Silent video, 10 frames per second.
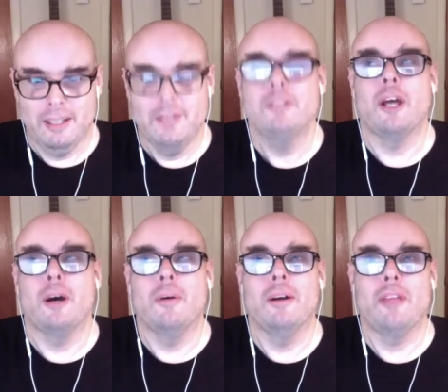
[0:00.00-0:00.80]

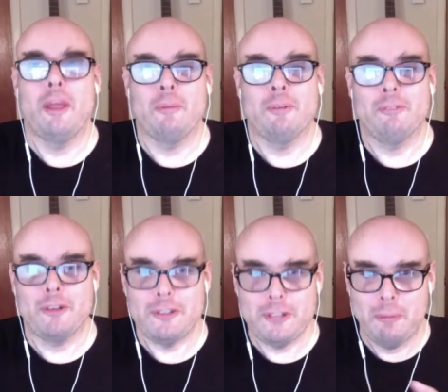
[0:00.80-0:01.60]
So they were
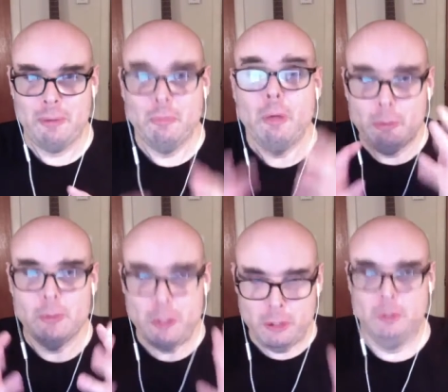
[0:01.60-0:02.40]
first, it
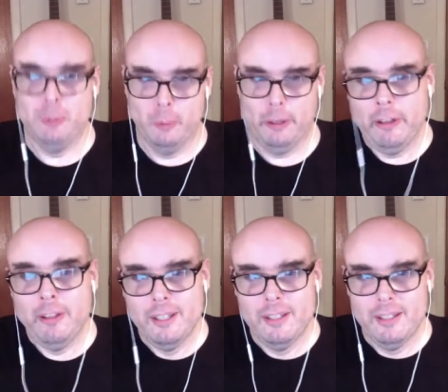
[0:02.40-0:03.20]
was a new toy.
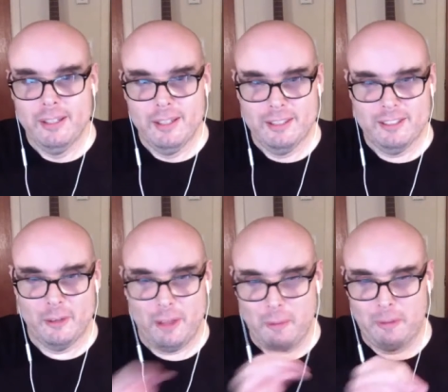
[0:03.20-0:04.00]
So
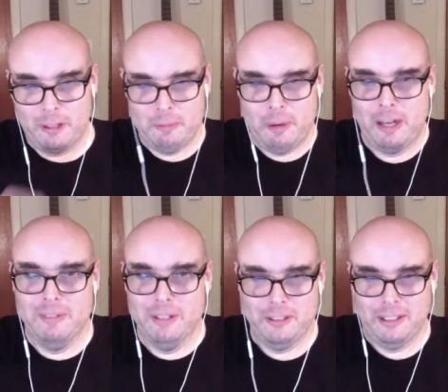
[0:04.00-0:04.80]
they were
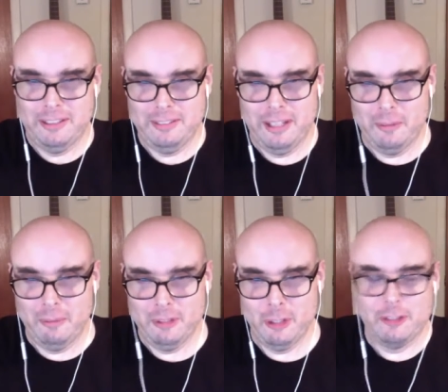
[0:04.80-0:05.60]
experimenting, and
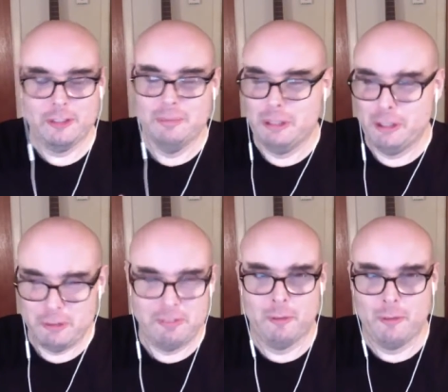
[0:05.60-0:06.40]
it took some years
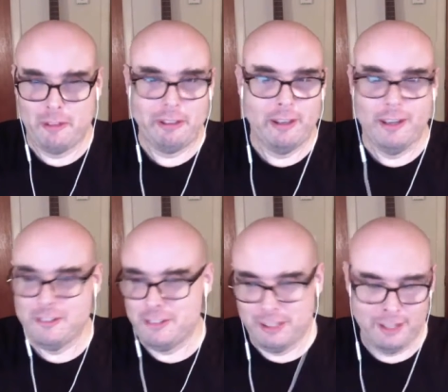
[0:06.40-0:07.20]
before they realized
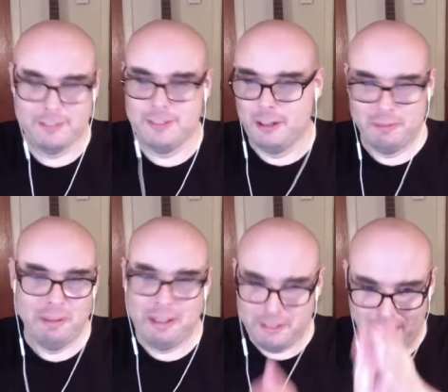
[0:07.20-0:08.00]
the kick, snare, and
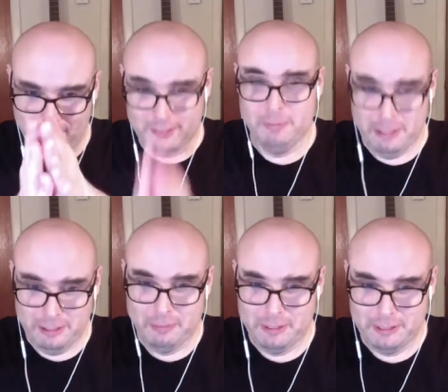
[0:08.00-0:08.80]
bass have to be in
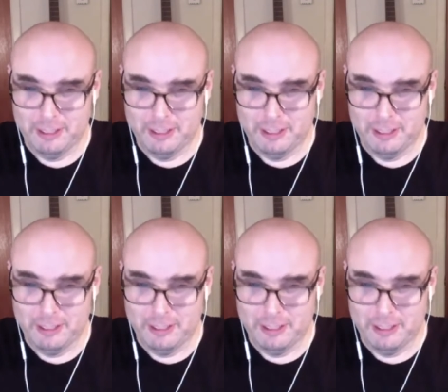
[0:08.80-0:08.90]
the middle